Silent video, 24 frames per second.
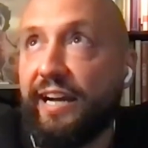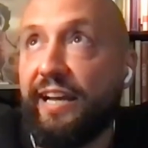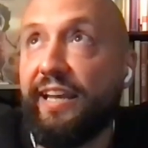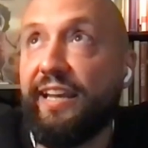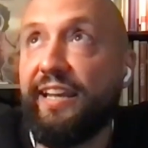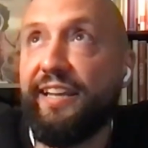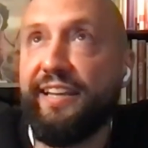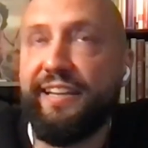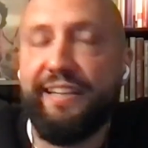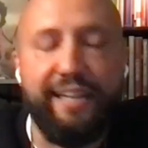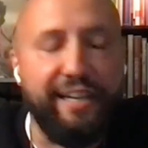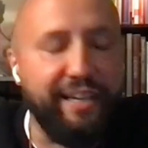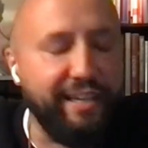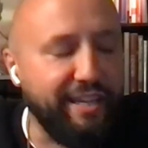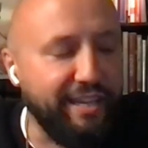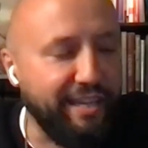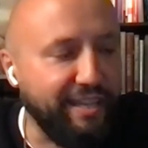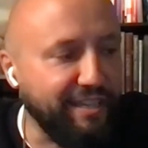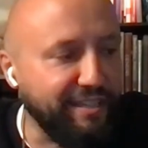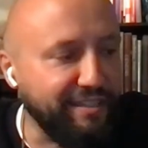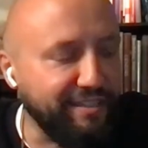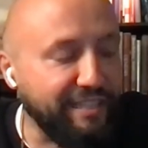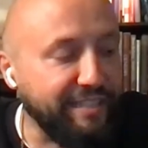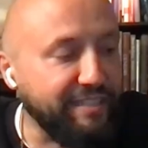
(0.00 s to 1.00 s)
I
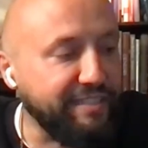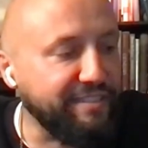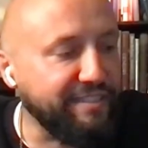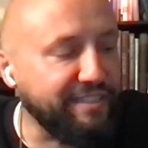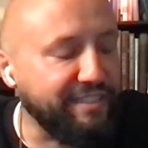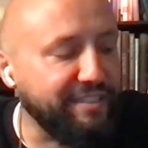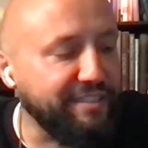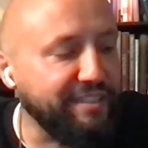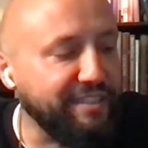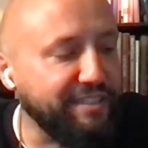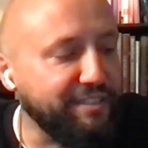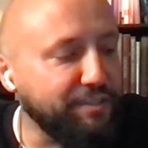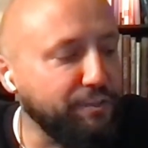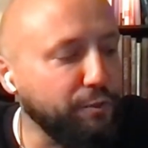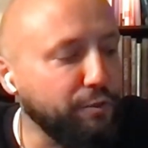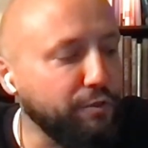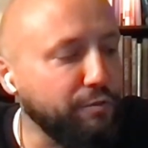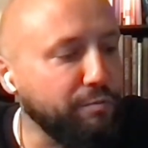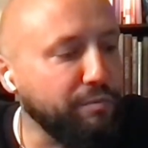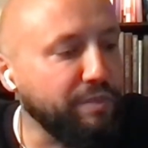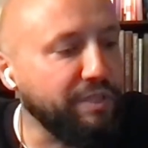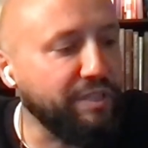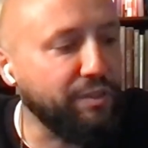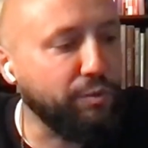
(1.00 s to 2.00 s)
have it
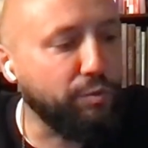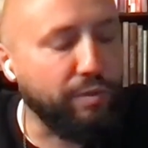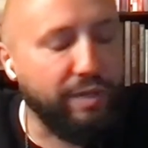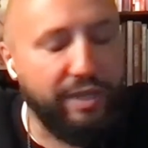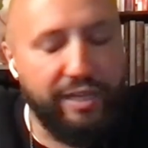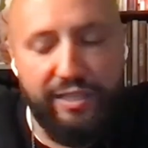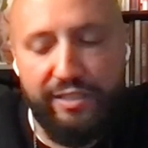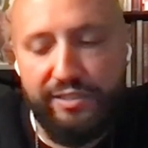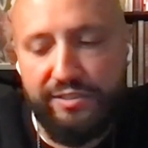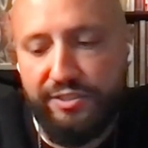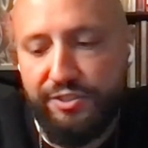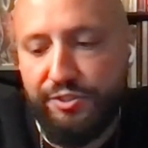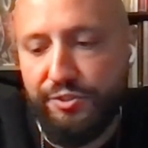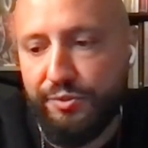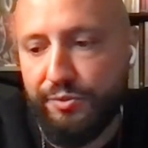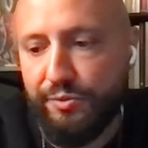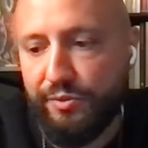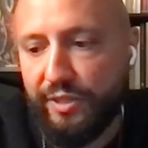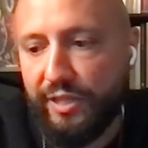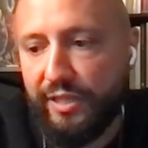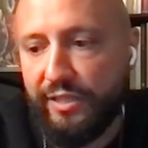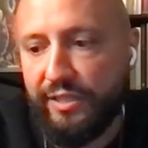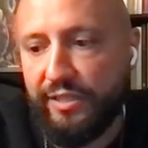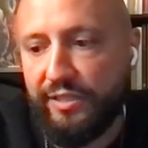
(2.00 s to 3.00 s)
took me a while
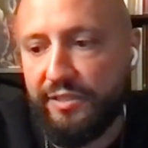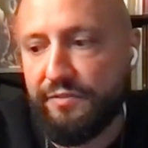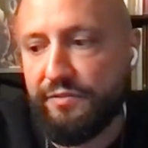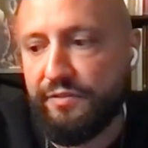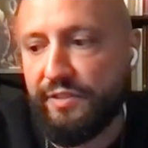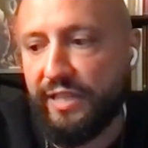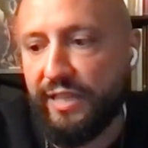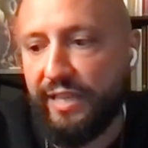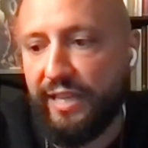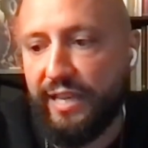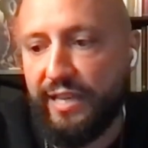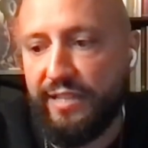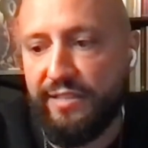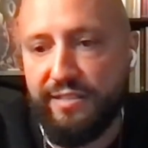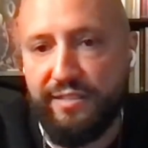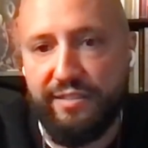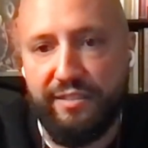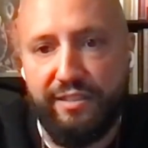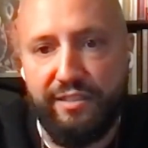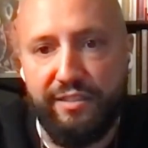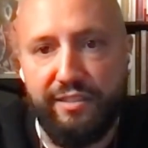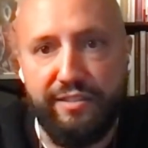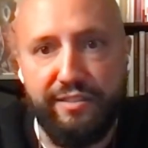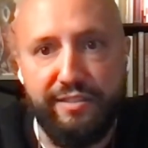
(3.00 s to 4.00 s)
to identify as
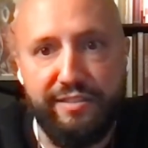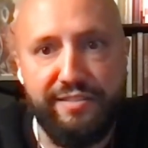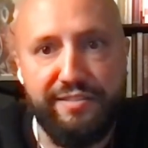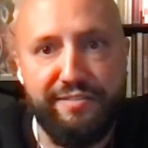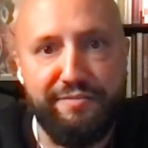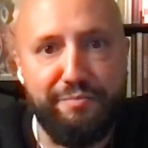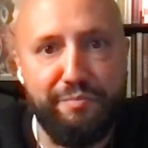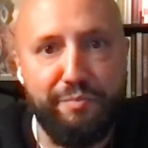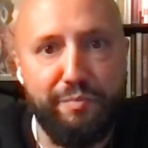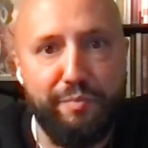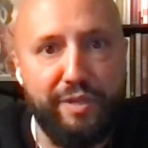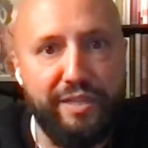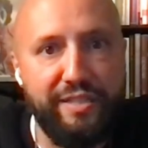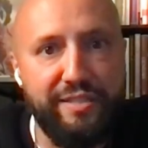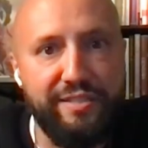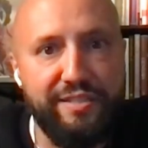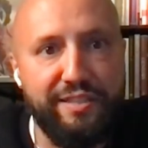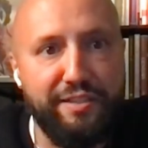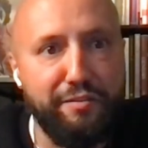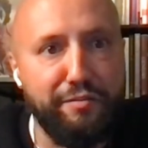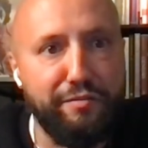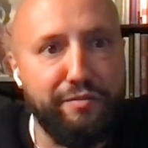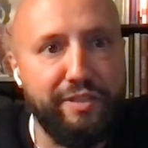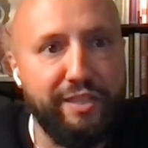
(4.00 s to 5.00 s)
an artist
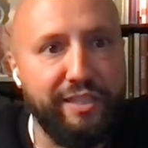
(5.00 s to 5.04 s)
myself.